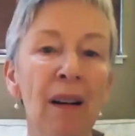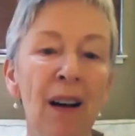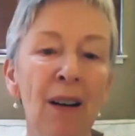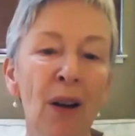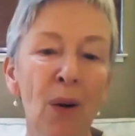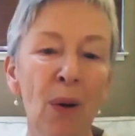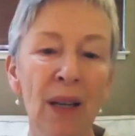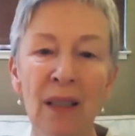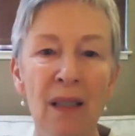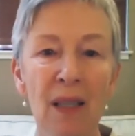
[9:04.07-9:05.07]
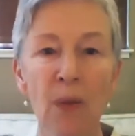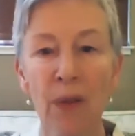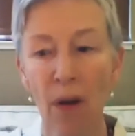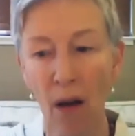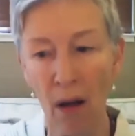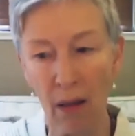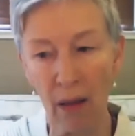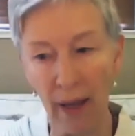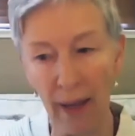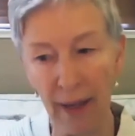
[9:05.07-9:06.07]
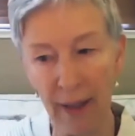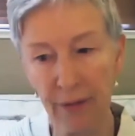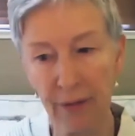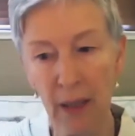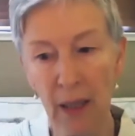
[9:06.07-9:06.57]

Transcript: of our oneness with all life.